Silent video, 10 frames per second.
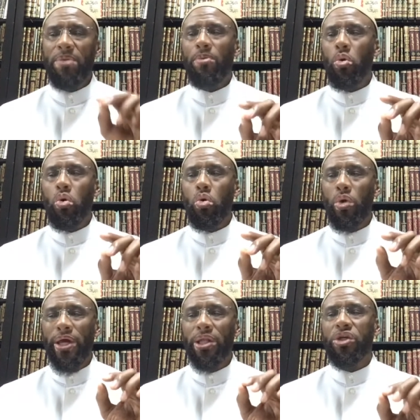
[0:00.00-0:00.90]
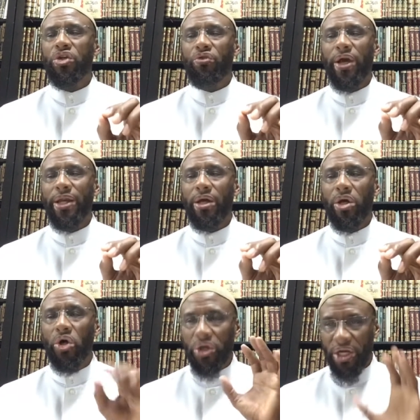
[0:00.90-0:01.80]
people who
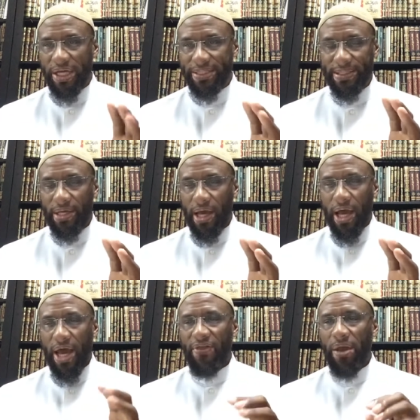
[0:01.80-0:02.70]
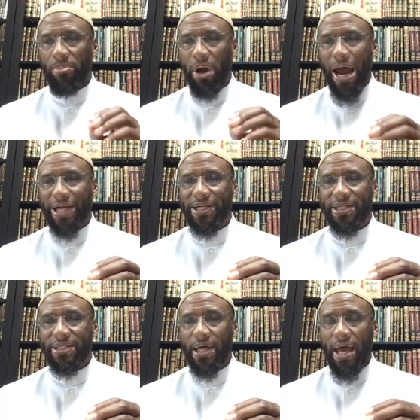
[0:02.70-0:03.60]
illustrate goodness and they
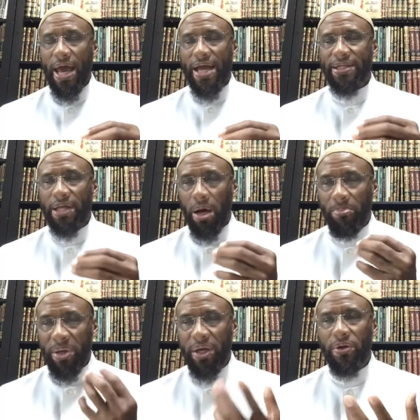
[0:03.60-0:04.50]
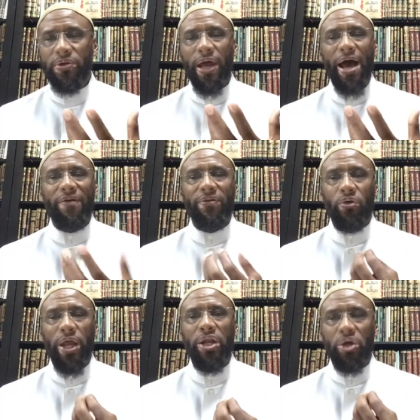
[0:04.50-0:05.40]
practice and appear to
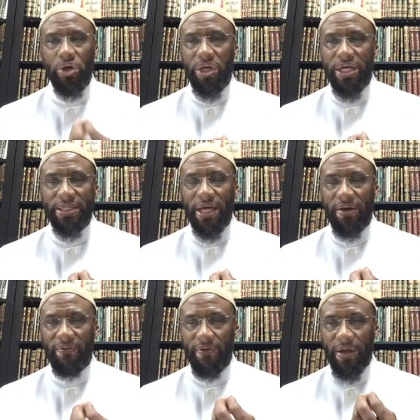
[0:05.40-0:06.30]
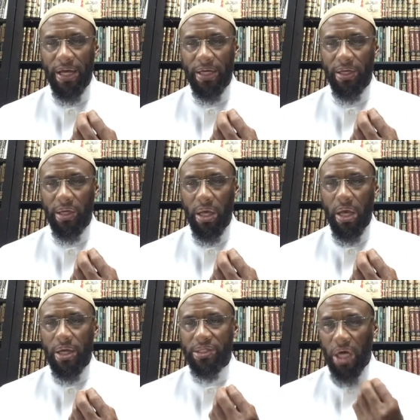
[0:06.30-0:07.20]
have great goodness and, and
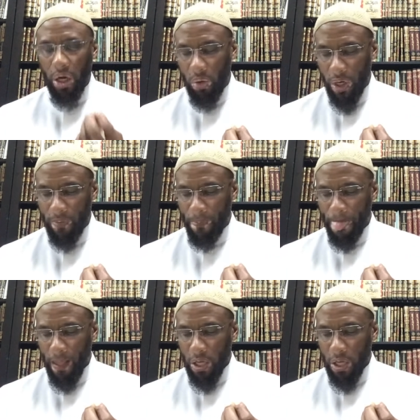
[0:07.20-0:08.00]
taqwa.